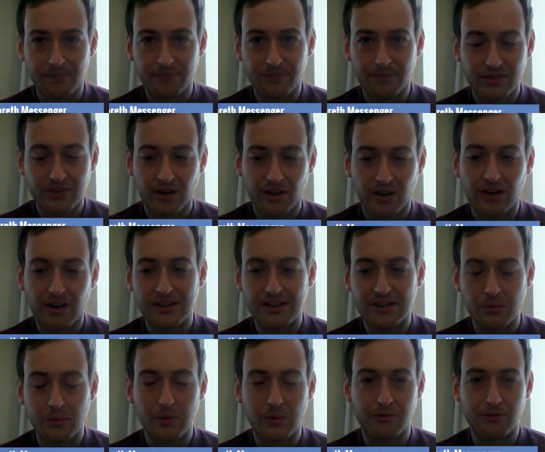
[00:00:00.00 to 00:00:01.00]
tied in
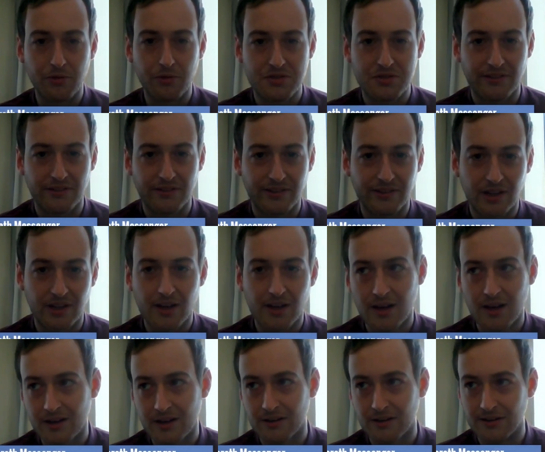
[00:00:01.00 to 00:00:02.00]
with Rusev and
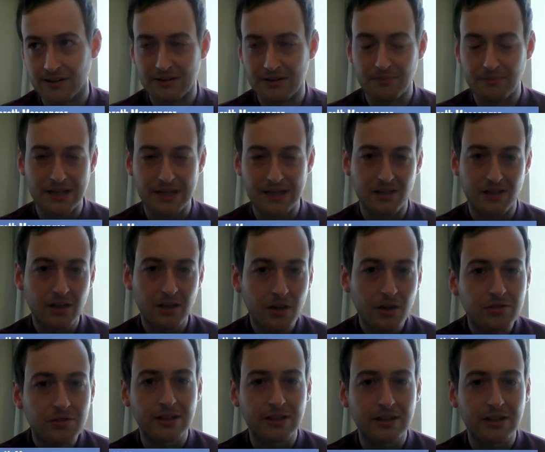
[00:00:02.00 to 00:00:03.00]
Lana, and it made no
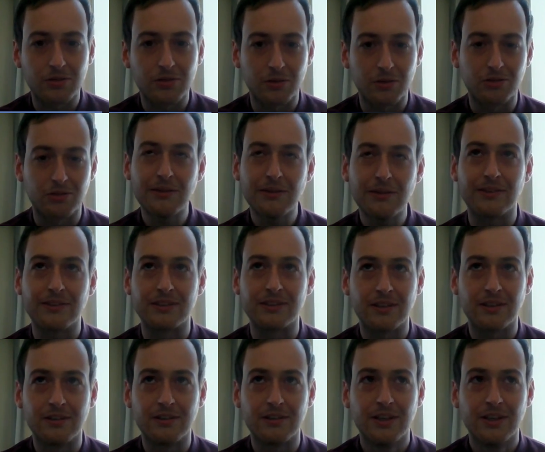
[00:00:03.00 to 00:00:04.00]
sense whatsoever. So
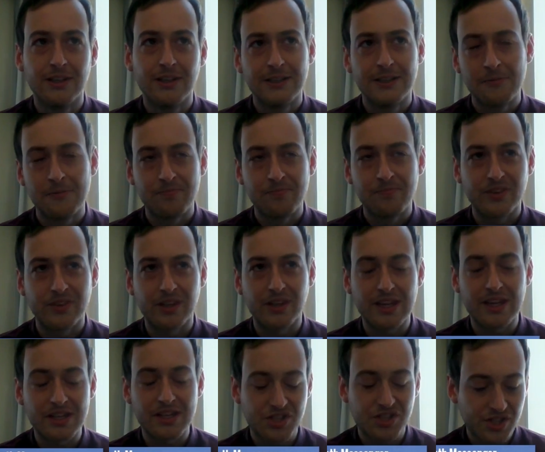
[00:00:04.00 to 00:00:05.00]
it's
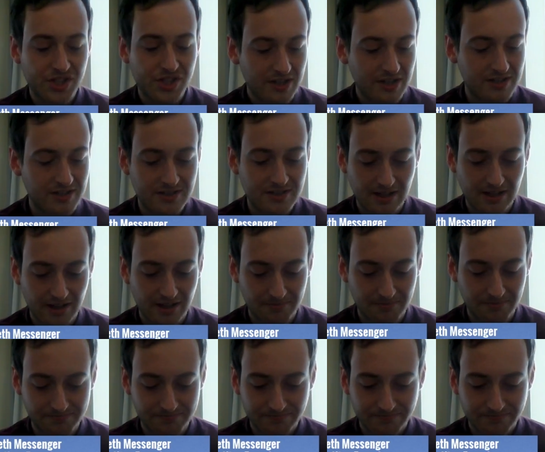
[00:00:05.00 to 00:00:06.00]
just,
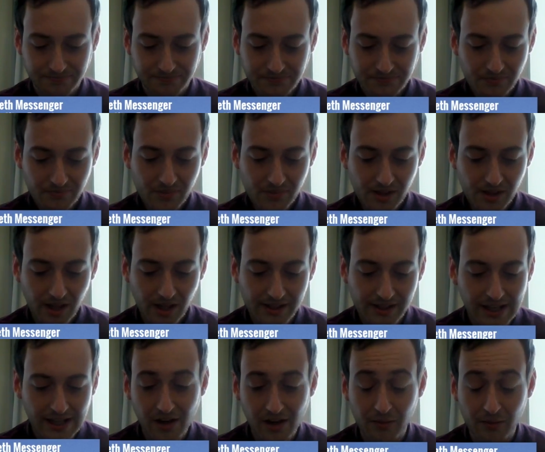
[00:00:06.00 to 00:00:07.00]
again,
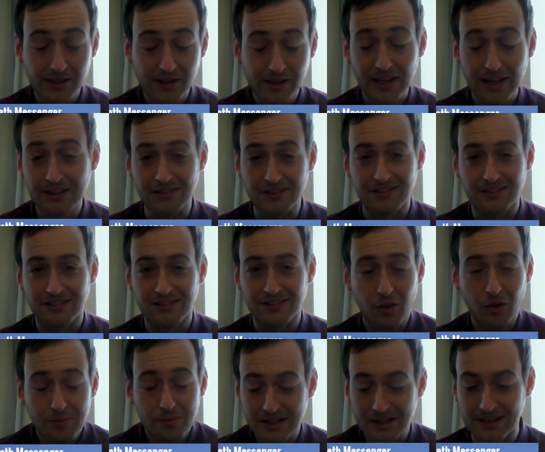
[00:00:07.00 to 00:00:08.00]
no one cares.
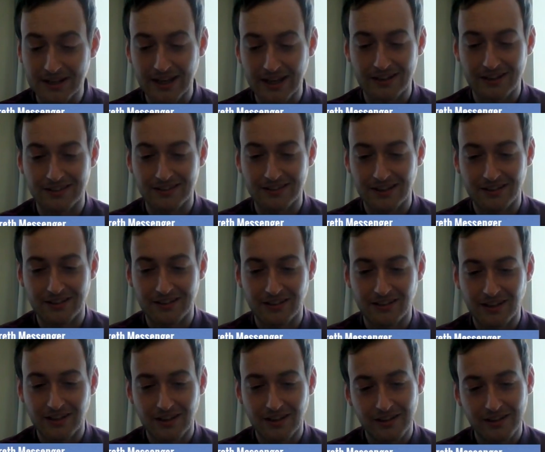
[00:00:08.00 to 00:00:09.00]
Nobody cares. And
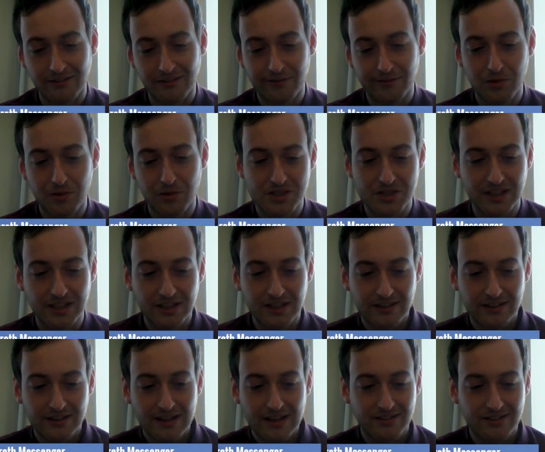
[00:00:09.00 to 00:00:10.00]
unfortunately,
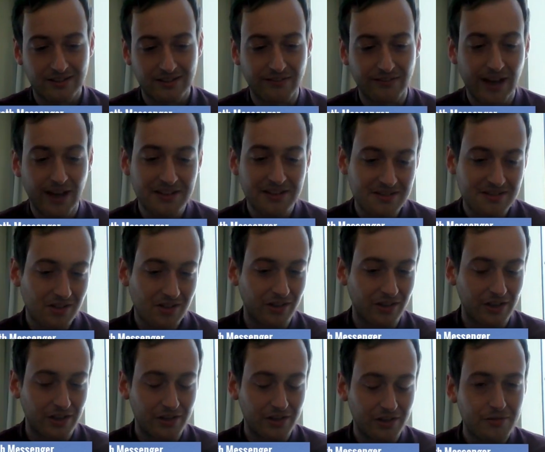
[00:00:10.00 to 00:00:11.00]
if it hasn't got the
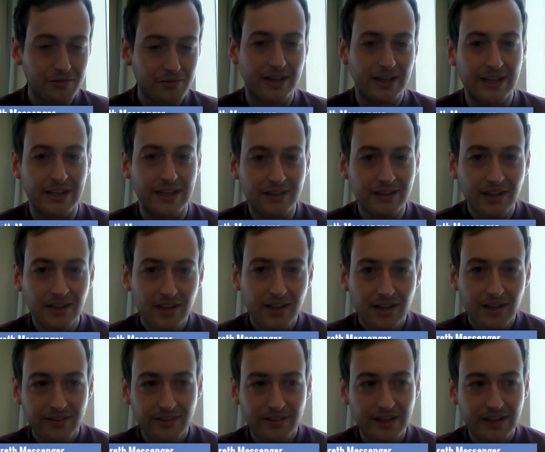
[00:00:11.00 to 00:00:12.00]
New Day in,
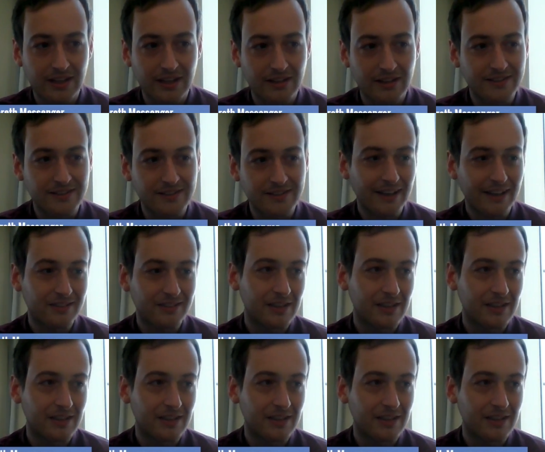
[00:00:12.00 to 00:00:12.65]
the tag